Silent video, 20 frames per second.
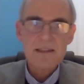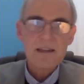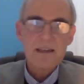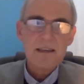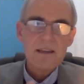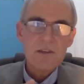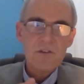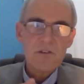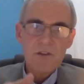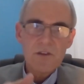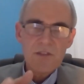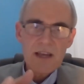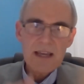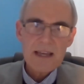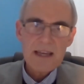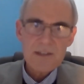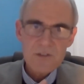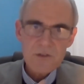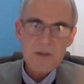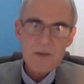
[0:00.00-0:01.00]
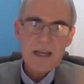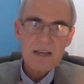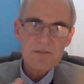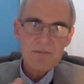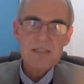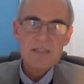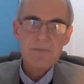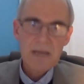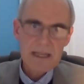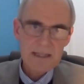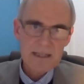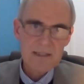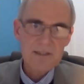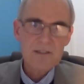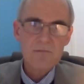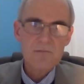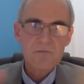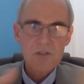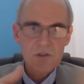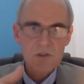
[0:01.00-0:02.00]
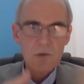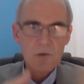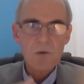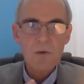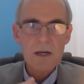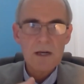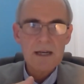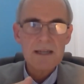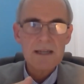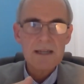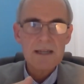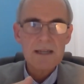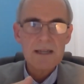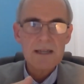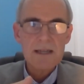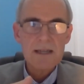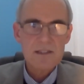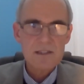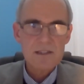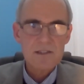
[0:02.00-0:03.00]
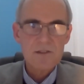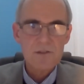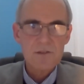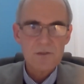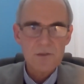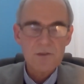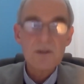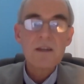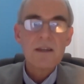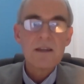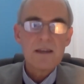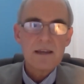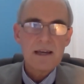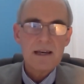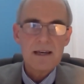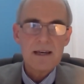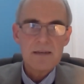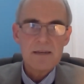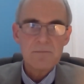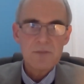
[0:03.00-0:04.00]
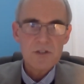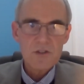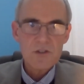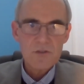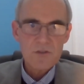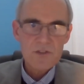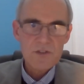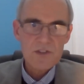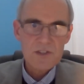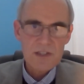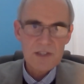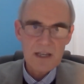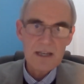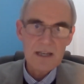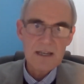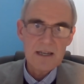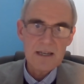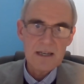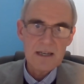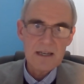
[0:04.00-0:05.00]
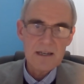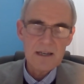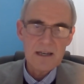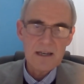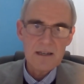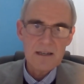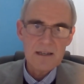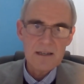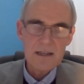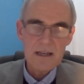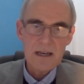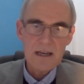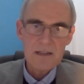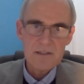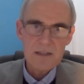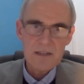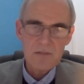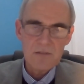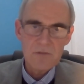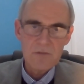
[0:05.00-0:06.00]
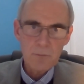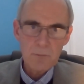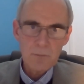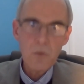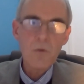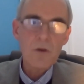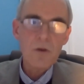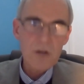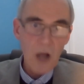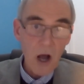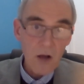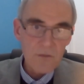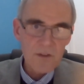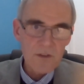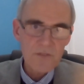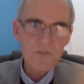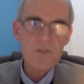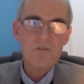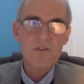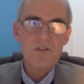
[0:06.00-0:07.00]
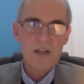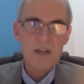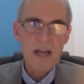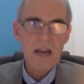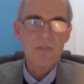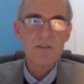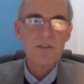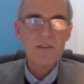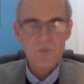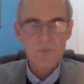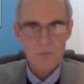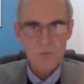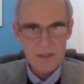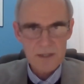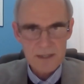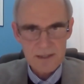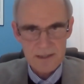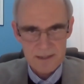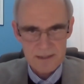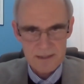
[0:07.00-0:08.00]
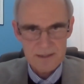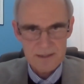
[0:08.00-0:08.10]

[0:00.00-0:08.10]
you know, they do have this mechanism which requires governments to produce a report on the future every 4 years.